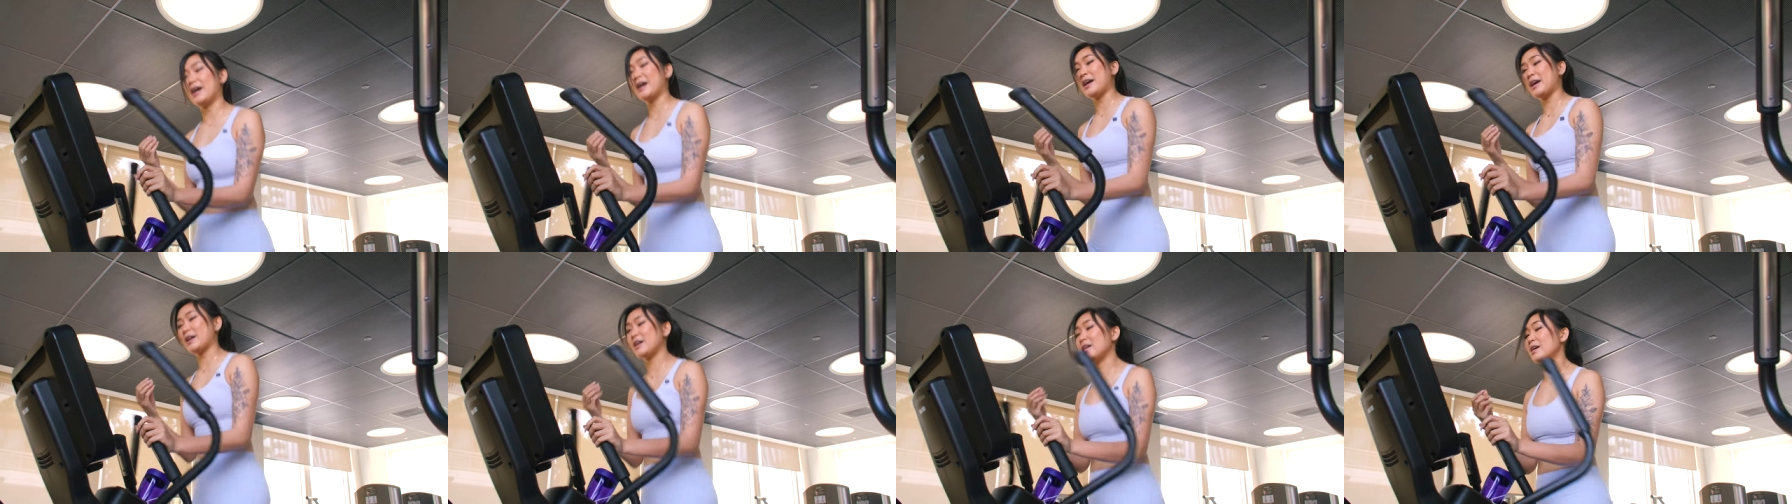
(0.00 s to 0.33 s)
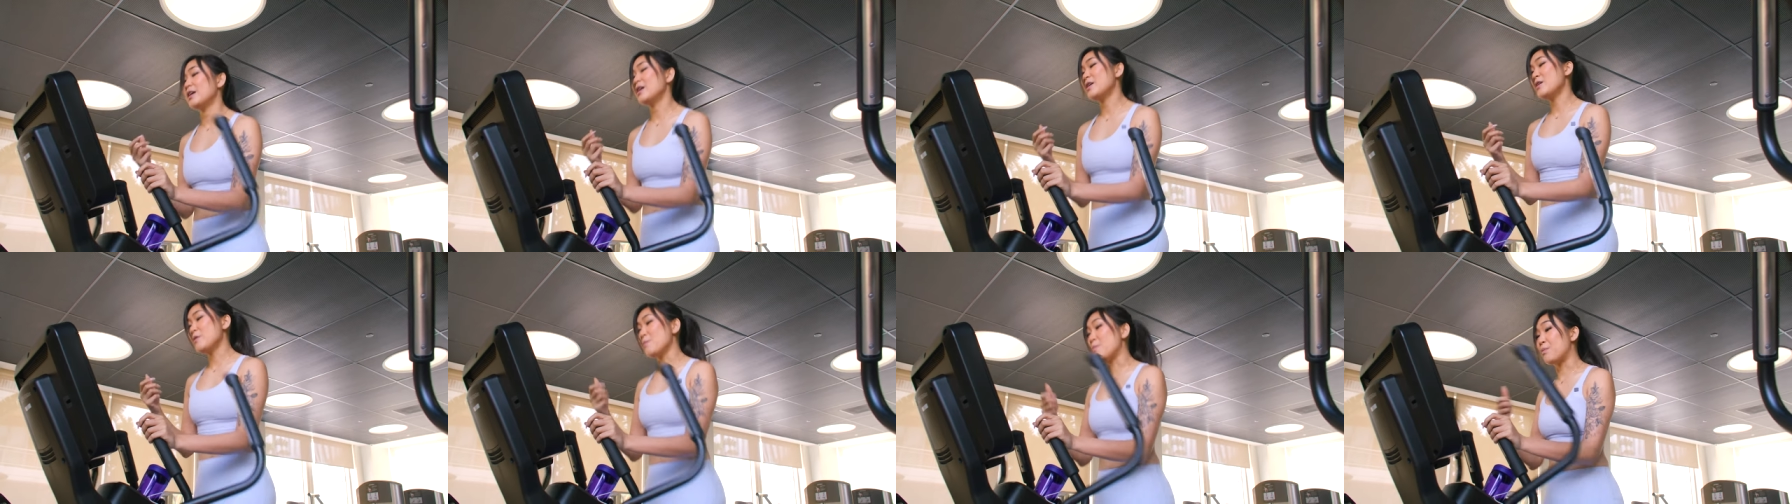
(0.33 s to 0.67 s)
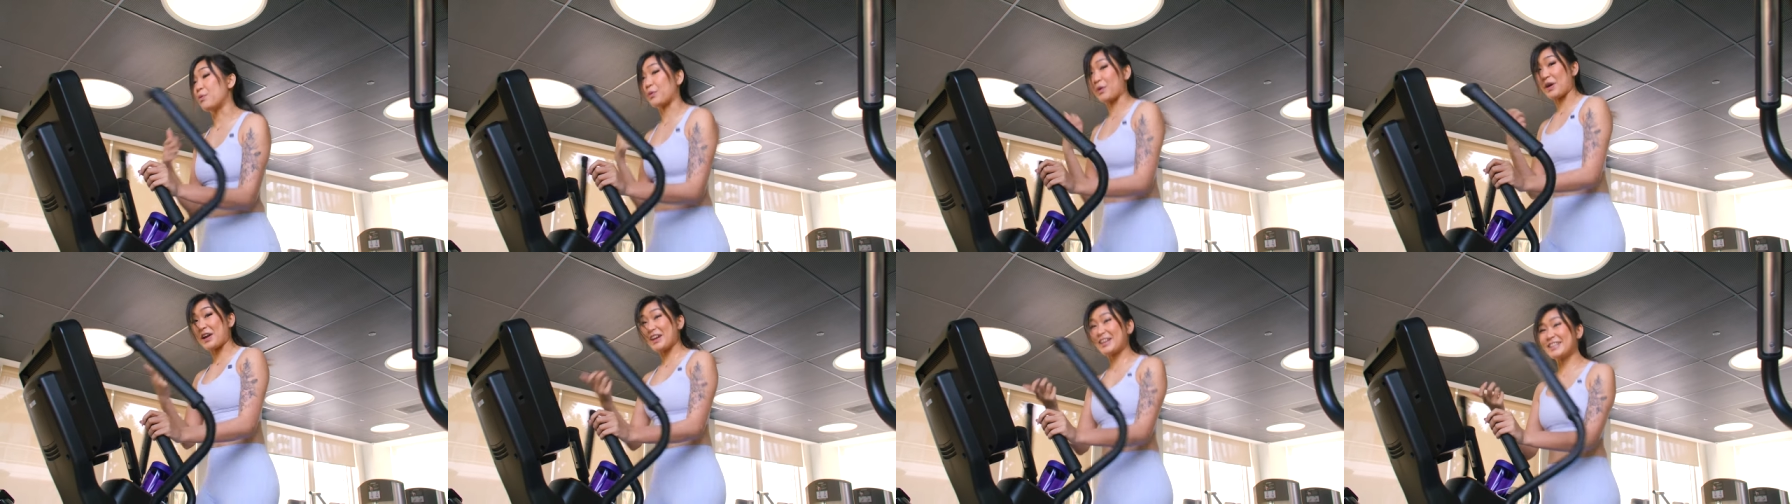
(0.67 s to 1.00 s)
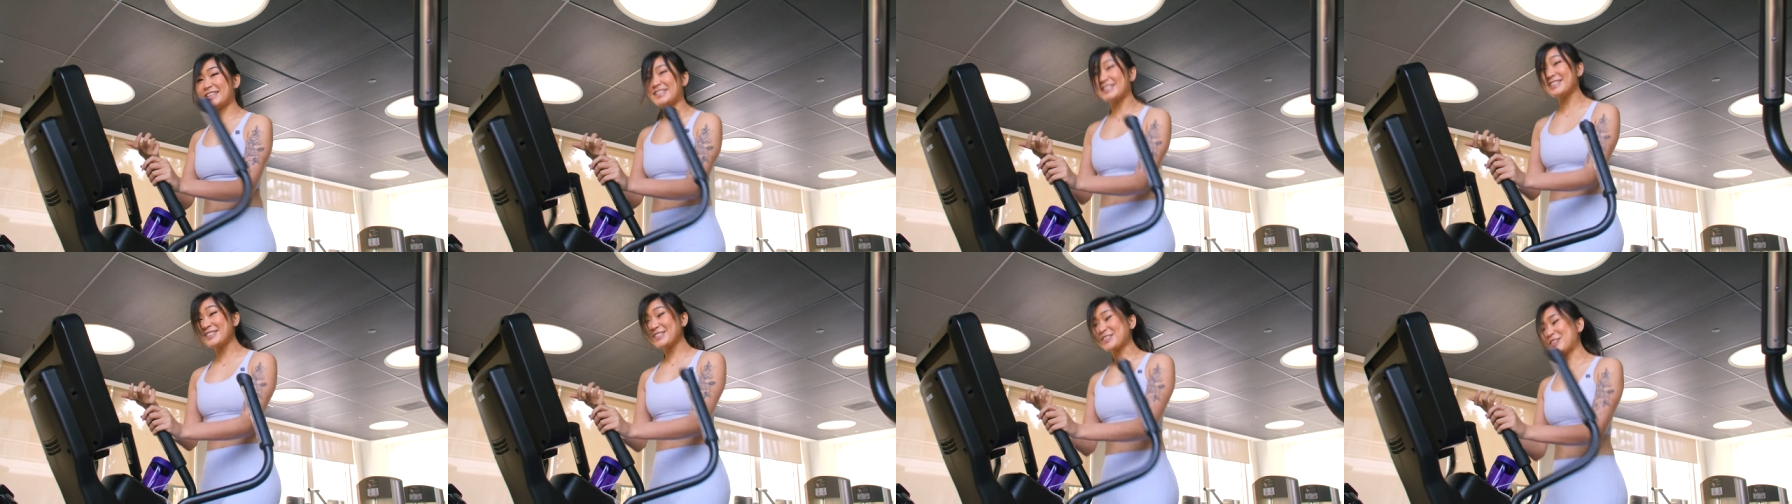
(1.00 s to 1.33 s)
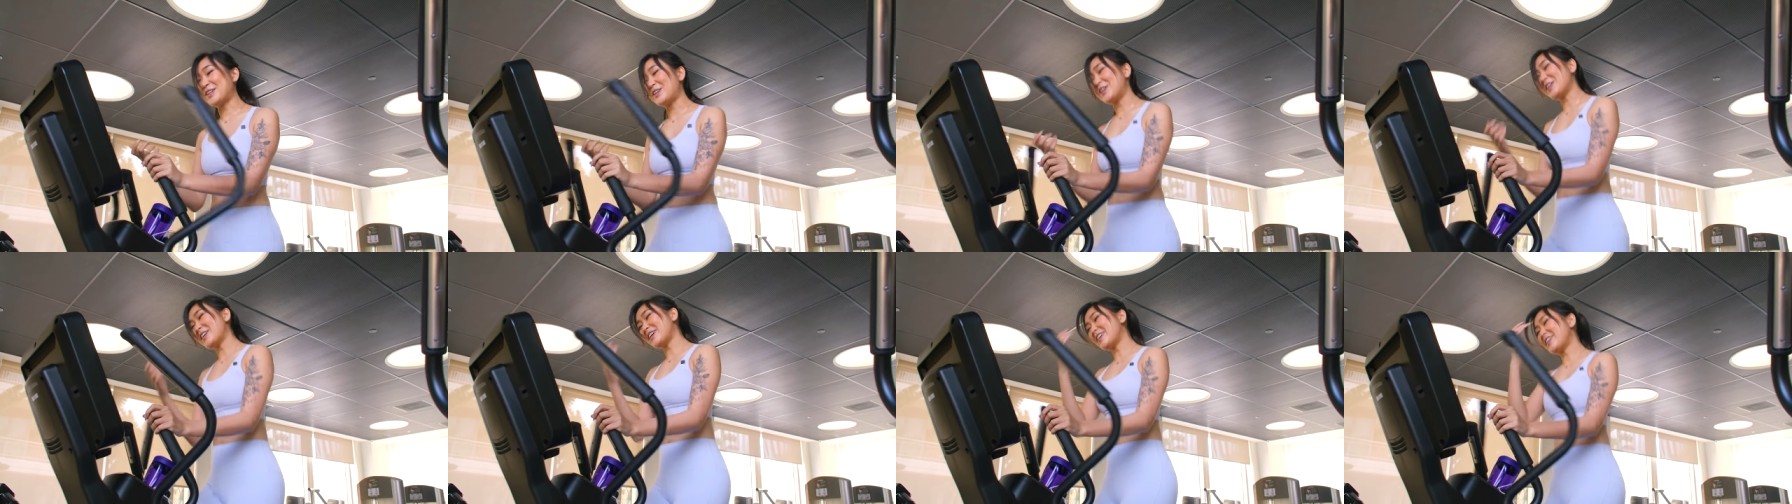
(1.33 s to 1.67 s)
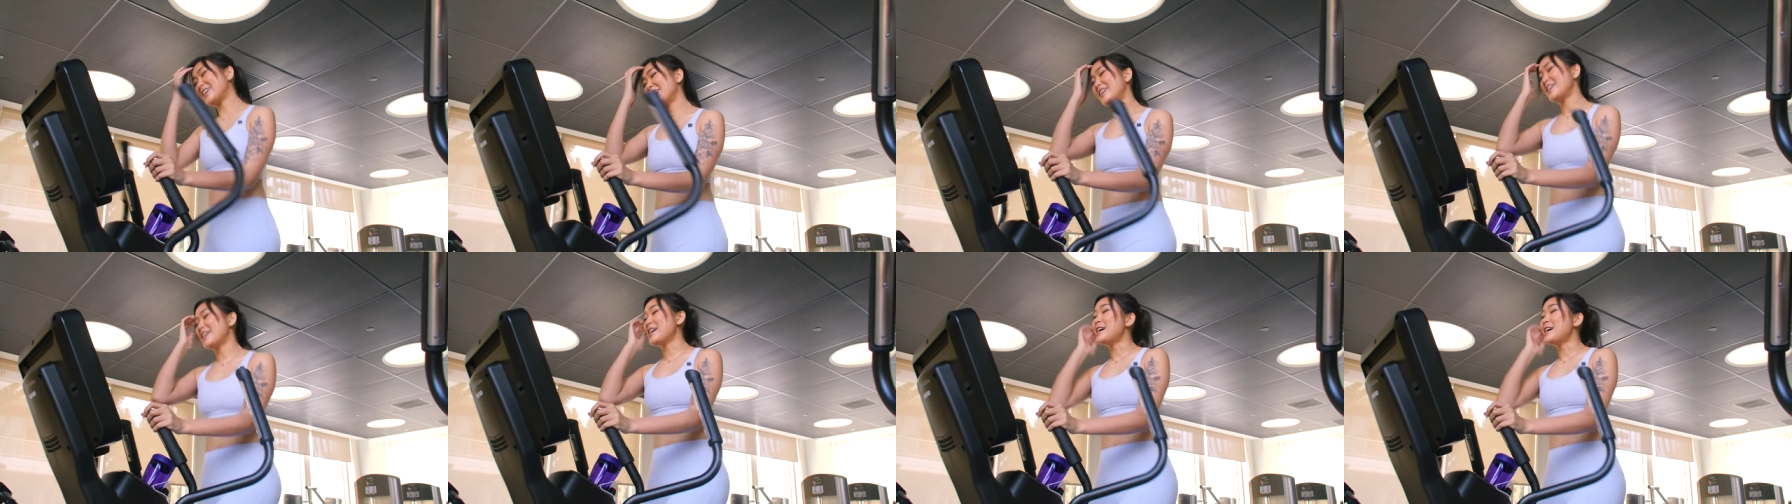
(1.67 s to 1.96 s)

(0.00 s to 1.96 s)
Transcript: I braked in the car.